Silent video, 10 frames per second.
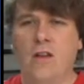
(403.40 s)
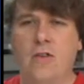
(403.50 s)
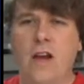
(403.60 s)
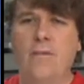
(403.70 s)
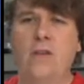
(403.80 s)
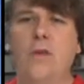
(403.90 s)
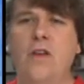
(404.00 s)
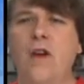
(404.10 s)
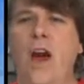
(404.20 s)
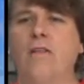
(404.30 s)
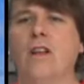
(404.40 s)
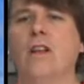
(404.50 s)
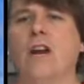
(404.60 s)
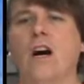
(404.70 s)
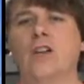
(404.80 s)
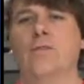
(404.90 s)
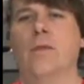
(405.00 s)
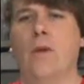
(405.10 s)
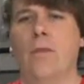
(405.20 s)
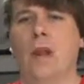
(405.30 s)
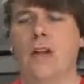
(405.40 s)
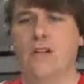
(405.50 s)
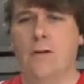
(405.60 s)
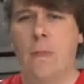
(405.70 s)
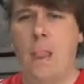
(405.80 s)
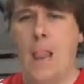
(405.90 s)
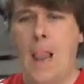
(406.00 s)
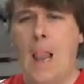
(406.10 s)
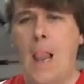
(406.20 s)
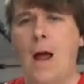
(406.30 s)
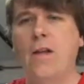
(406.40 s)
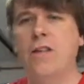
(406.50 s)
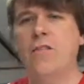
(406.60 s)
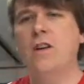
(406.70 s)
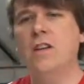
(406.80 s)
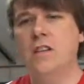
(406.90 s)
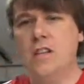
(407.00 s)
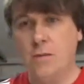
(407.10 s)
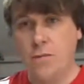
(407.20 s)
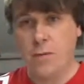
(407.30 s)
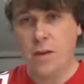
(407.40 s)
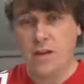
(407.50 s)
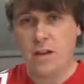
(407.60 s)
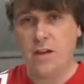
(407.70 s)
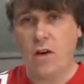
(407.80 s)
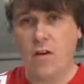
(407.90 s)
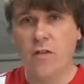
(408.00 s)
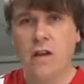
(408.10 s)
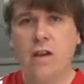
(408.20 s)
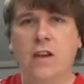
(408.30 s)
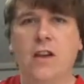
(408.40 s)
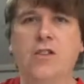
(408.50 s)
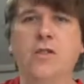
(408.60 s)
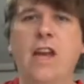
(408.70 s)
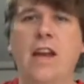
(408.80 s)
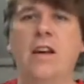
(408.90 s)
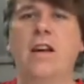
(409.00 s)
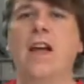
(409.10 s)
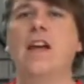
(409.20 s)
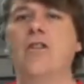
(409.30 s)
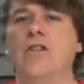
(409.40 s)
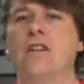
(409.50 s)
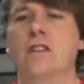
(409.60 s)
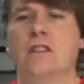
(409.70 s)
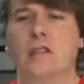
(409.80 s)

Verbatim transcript: So what happens when you have a larger population? I think the first thing you probably think of is you get an increase in